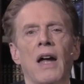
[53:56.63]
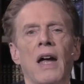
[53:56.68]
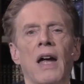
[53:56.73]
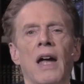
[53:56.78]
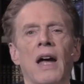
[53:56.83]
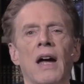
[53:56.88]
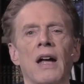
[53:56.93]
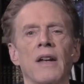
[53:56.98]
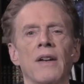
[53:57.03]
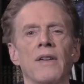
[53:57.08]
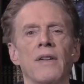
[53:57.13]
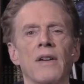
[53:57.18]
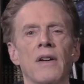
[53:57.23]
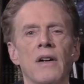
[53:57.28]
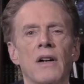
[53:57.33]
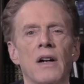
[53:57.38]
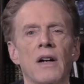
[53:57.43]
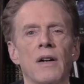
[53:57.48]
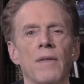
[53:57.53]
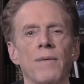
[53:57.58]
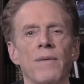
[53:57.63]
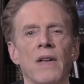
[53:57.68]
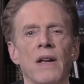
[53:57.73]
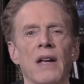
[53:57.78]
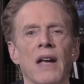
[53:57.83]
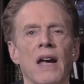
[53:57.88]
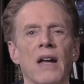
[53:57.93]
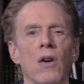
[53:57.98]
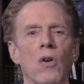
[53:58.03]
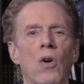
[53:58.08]
And
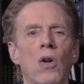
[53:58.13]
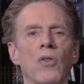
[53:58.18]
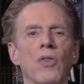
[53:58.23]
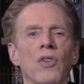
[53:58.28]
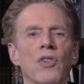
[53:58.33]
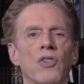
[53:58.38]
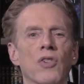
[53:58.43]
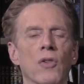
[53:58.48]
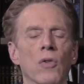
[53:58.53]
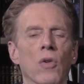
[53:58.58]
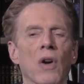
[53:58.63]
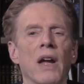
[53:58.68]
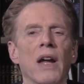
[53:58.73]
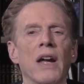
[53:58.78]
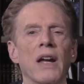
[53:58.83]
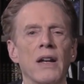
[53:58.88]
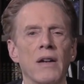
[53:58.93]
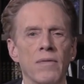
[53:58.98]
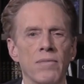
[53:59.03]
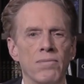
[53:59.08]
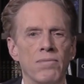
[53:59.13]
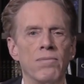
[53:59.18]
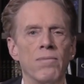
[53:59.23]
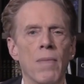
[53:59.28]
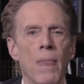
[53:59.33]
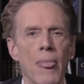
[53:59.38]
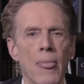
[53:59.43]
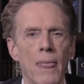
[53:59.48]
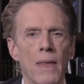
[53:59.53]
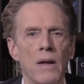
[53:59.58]
they had all this grain.
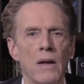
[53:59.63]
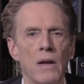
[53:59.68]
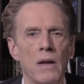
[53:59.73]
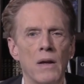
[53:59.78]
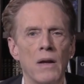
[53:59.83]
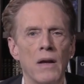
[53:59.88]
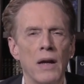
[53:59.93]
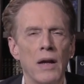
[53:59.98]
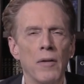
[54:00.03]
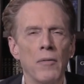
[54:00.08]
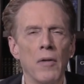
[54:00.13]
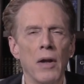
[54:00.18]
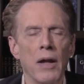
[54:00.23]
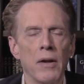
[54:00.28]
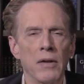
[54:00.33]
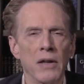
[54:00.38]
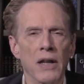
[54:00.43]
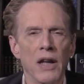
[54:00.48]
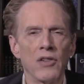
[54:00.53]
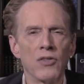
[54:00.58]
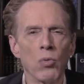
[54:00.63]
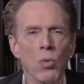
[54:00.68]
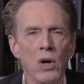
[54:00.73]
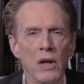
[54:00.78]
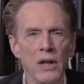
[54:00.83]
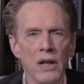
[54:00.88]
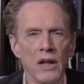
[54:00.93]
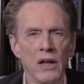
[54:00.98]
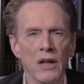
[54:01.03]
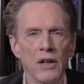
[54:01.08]
And guess
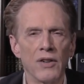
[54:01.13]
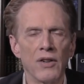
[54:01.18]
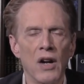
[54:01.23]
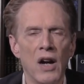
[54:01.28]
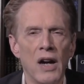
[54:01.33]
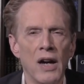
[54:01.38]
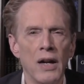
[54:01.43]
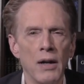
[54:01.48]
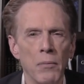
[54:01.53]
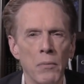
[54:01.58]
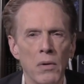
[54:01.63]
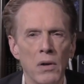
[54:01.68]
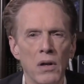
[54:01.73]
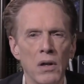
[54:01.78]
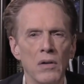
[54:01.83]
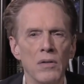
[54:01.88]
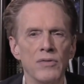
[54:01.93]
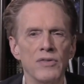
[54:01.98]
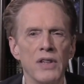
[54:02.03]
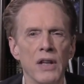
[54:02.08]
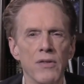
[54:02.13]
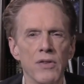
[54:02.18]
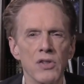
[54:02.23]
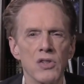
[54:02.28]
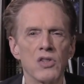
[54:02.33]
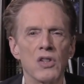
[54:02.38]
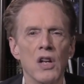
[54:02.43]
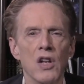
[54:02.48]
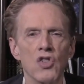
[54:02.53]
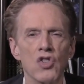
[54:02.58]
what? In a time of
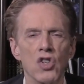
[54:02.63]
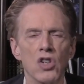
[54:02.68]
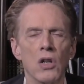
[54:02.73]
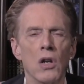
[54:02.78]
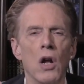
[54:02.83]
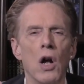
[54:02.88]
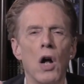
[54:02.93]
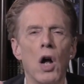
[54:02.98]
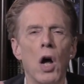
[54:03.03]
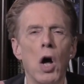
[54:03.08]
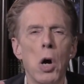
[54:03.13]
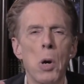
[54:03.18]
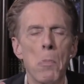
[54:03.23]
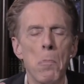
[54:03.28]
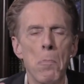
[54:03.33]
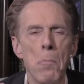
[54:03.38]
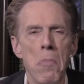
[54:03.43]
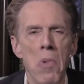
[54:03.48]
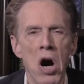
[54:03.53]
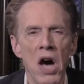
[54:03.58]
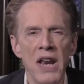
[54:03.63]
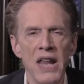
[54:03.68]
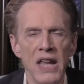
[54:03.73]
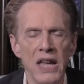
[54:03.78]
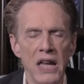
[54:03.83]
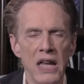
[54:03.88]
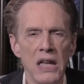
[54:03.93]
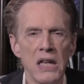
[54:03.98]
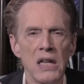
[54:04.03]
devastation, food